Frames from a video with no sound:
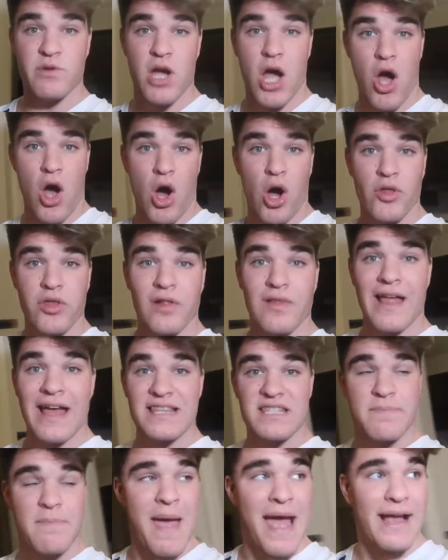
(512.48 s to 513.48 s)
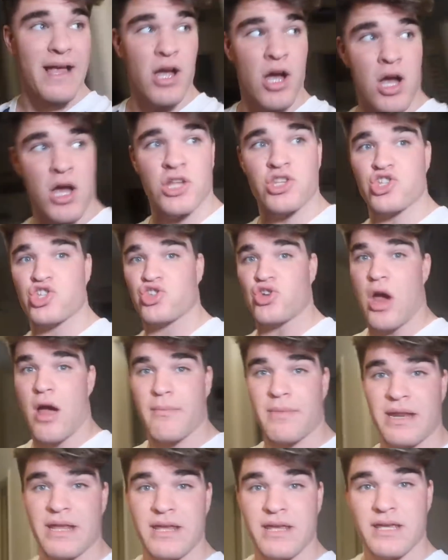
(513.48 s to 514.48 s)
We got all the lights back on.
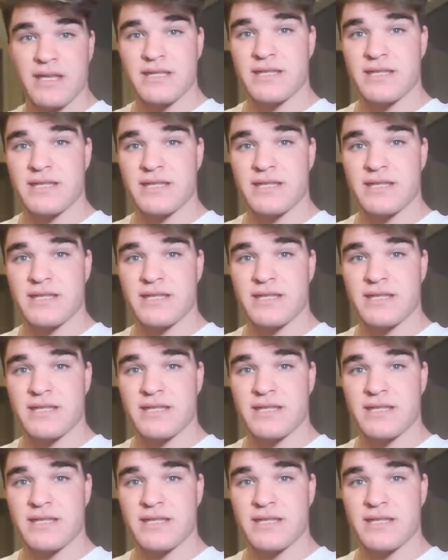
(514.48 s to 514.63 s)
Stromedy